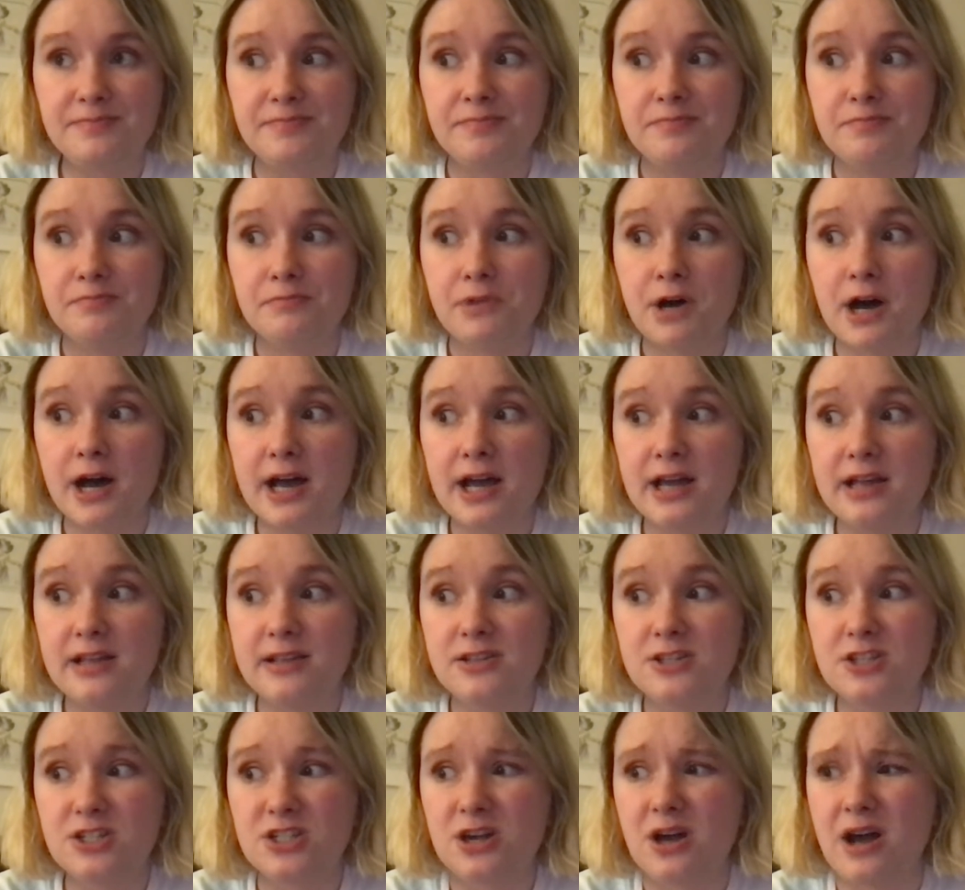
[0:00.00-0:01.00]
But,
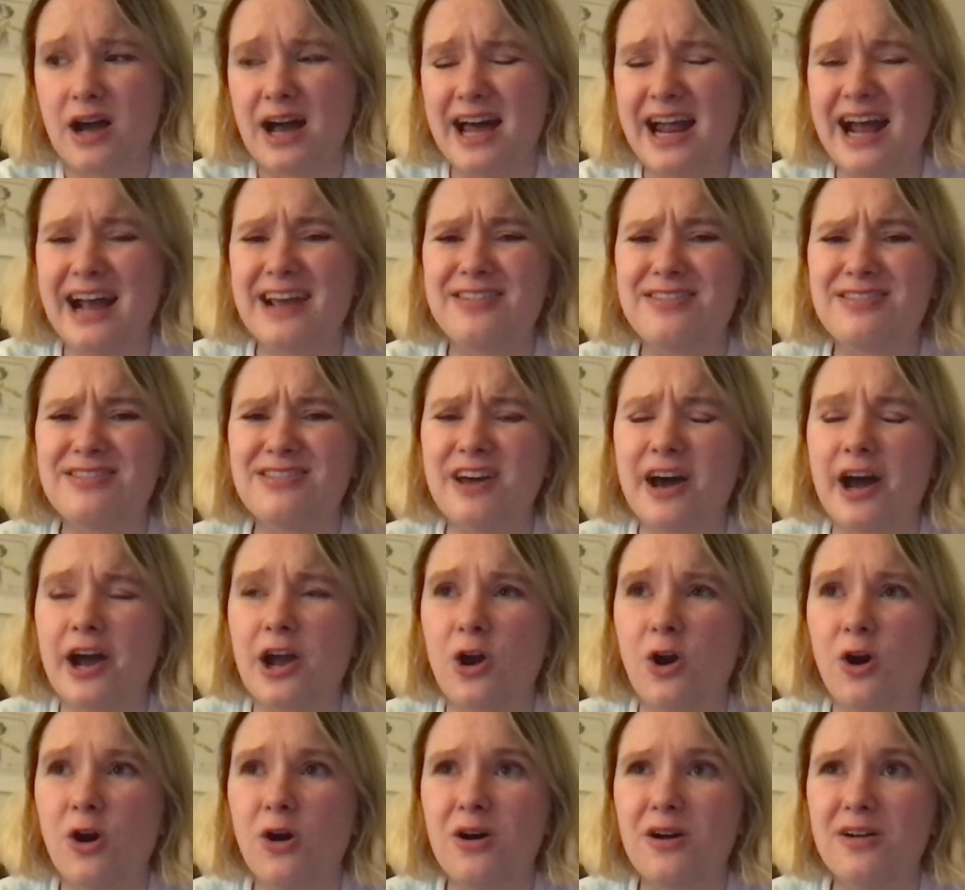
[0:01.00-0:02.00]
so,
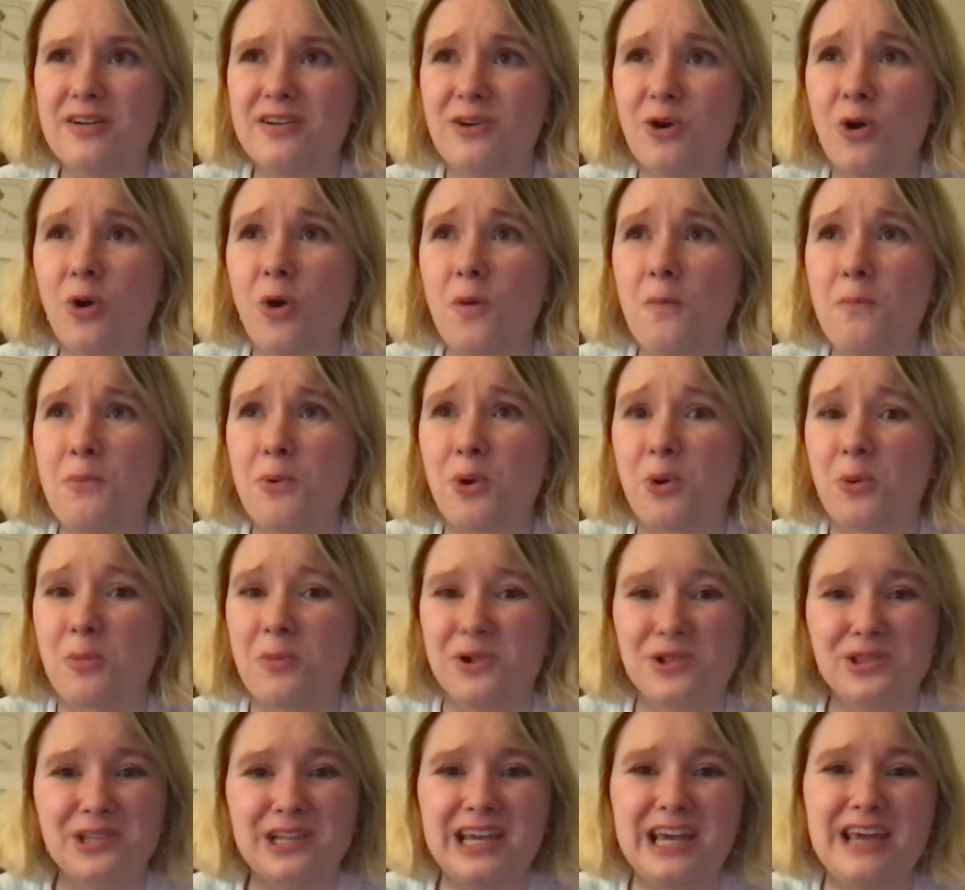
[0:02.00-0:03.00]
I hope or
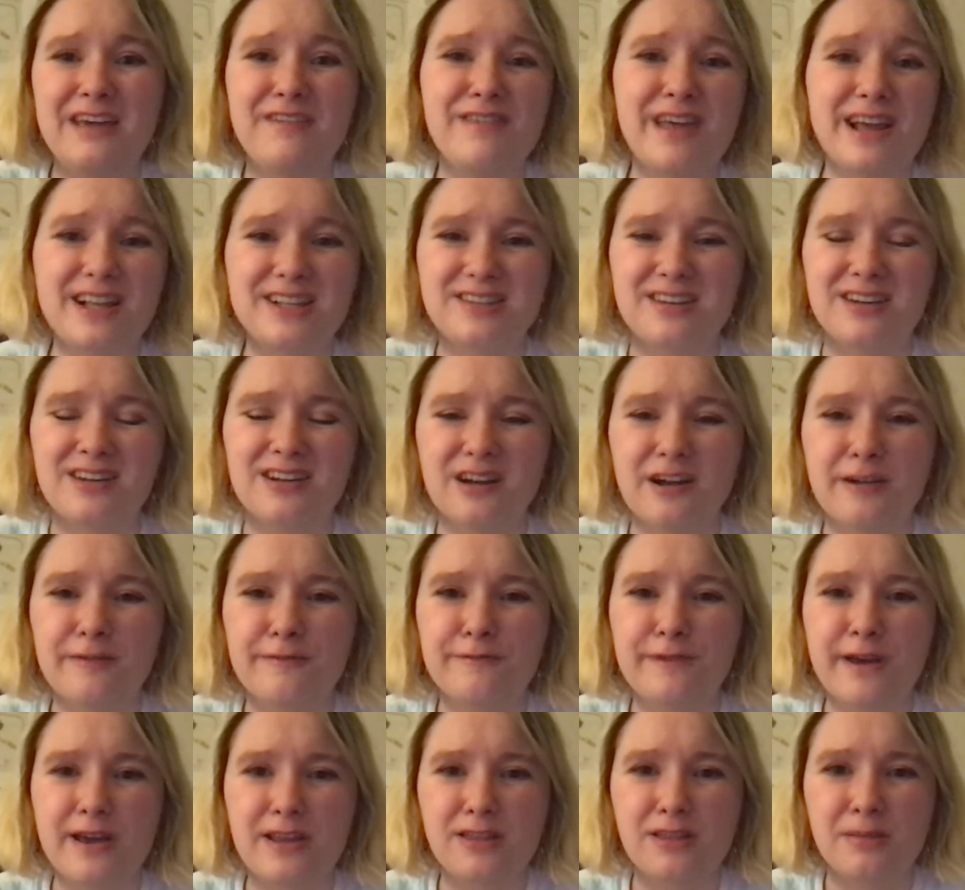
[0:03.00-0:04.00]
believe that's going to
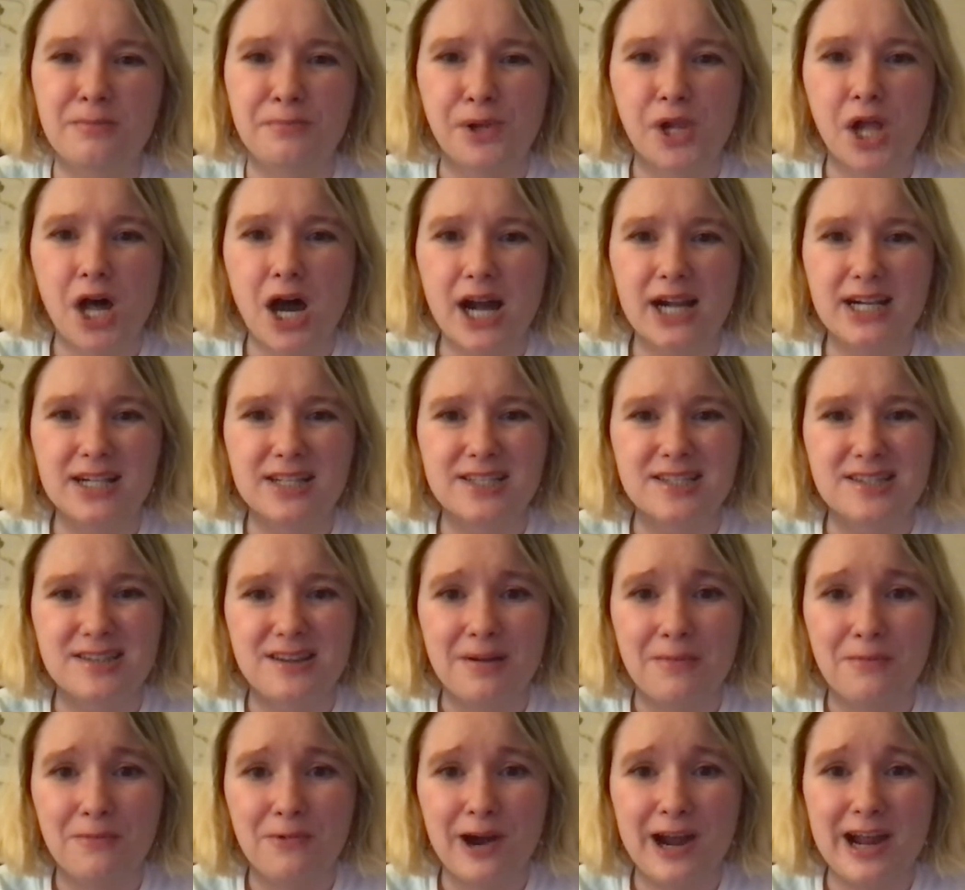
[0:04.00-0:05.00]
affect the plot in
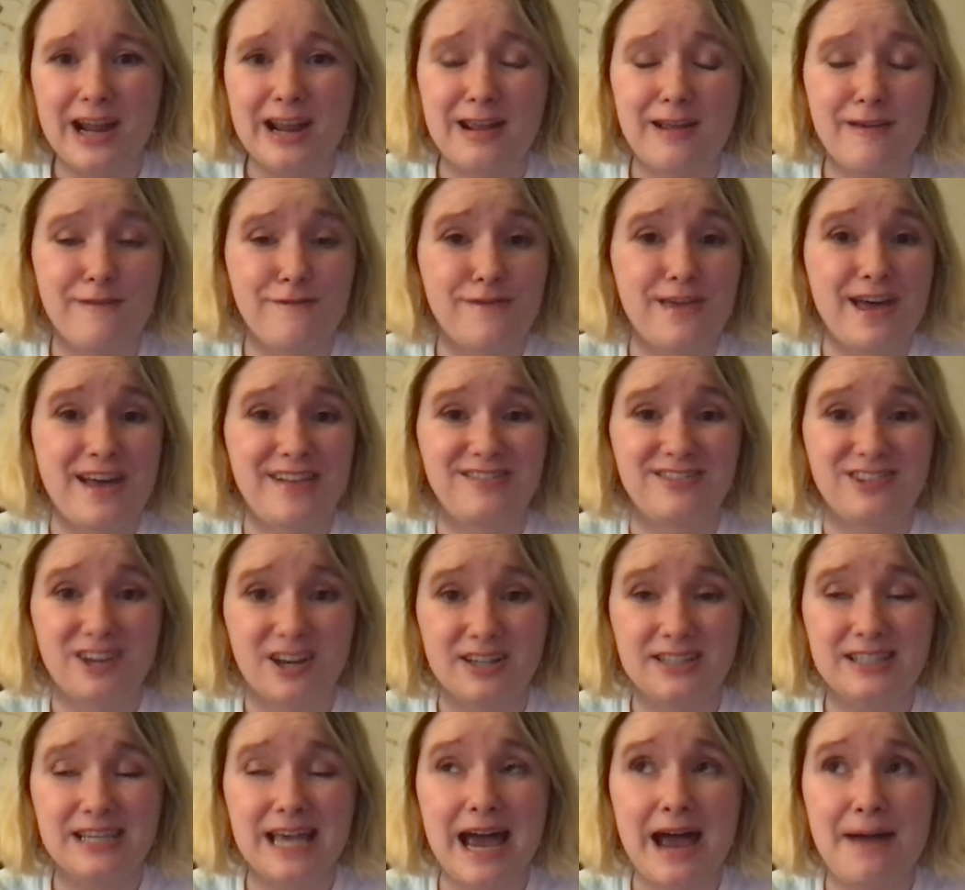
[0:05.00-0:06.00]
some way if that
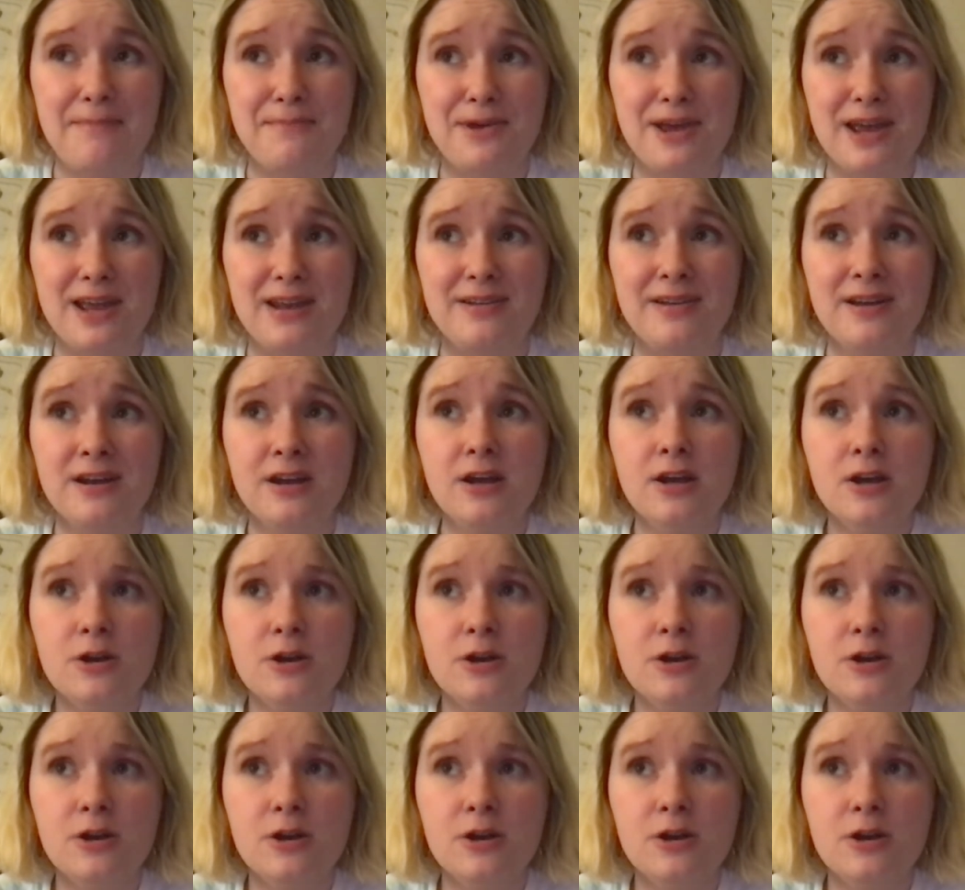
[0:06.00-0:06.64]
does happen,